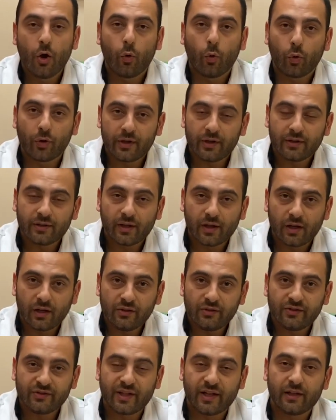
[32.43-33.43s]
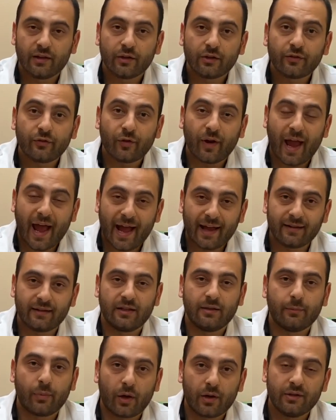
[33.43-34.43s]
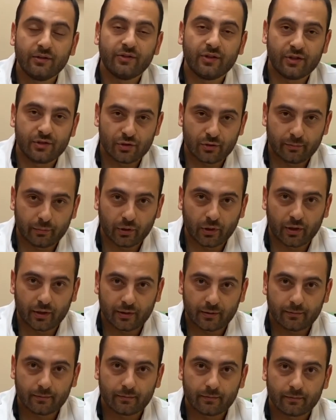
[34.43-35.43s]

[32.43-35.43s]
What it does is that it looks for antibodies in your blood.